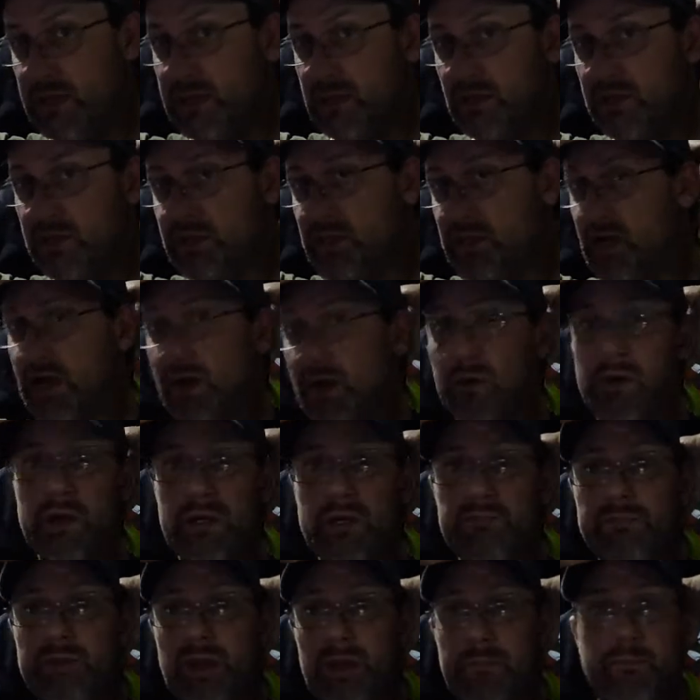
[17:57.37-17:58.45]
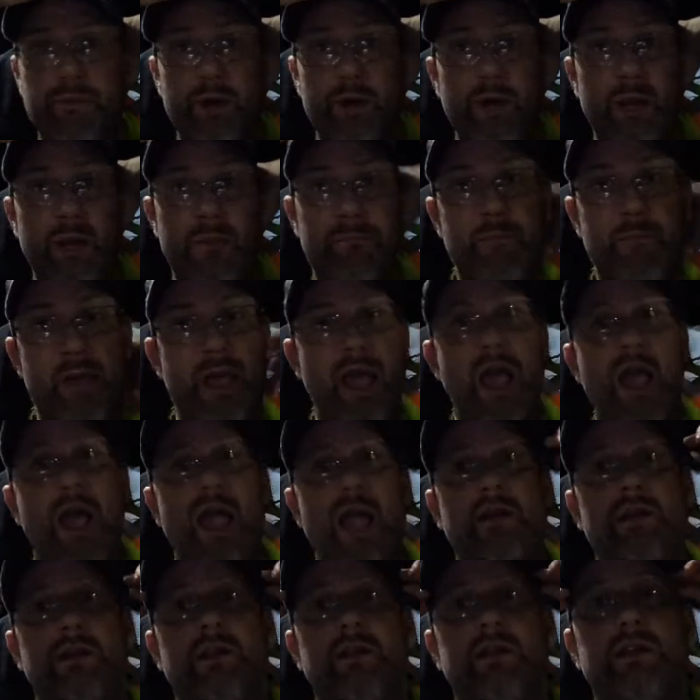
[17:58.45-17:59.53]
used to always be pretty
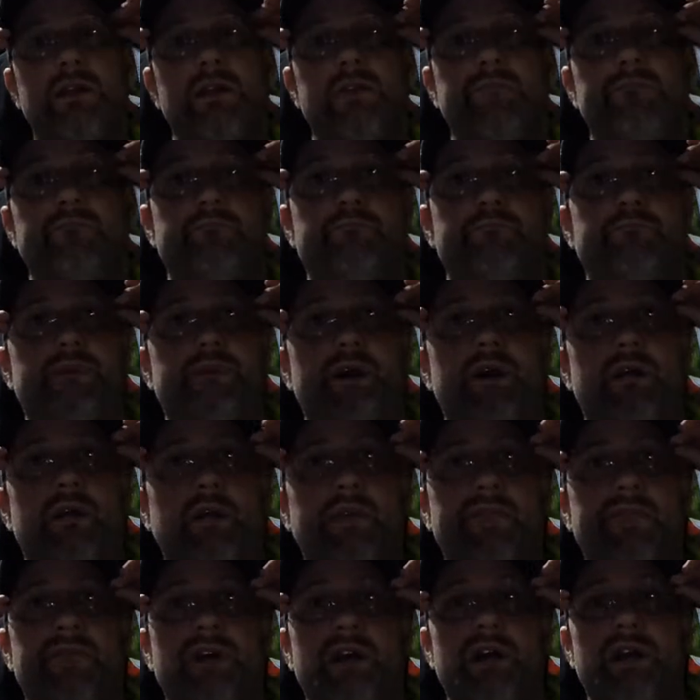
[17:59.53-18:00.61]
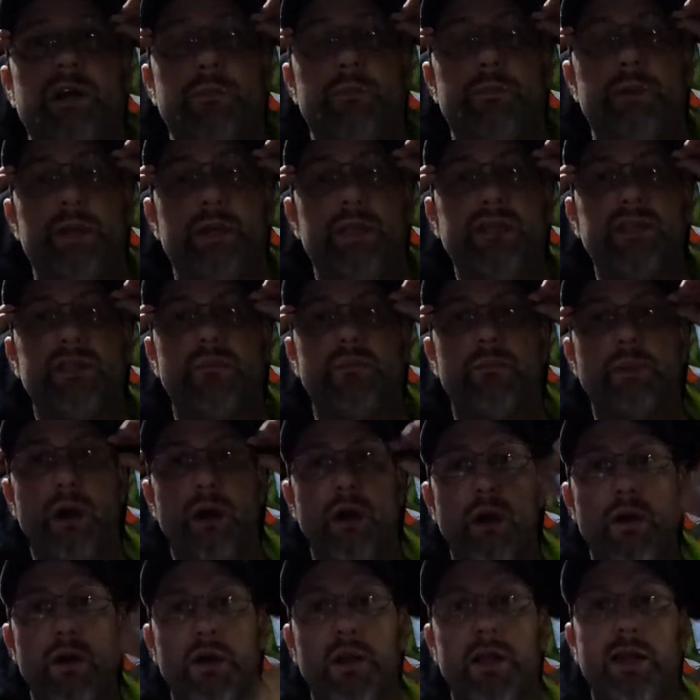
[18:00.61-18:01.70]
packed. You could barely find a place to
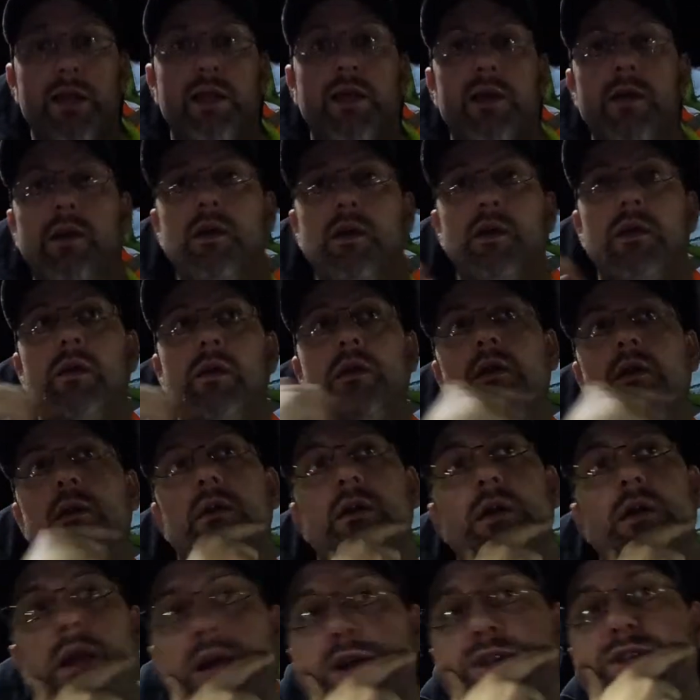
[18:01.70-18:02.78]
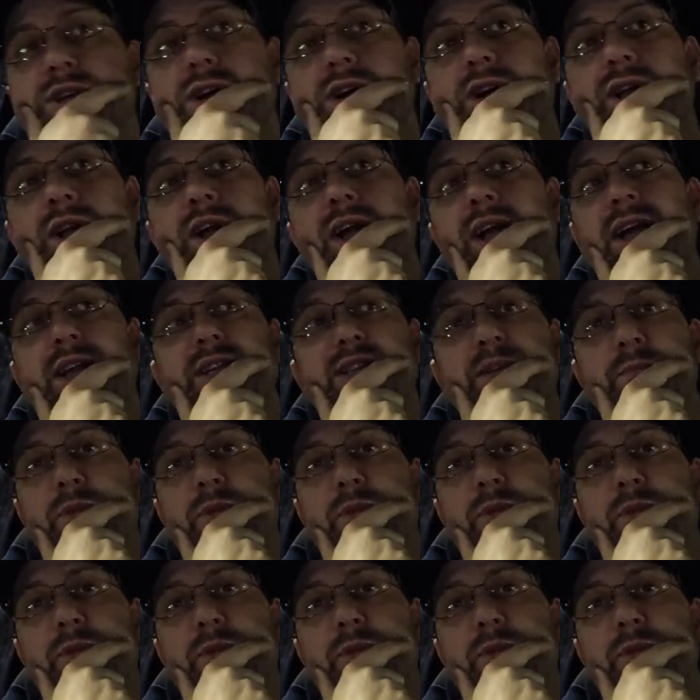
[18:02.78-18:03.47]
park. There's all kinds of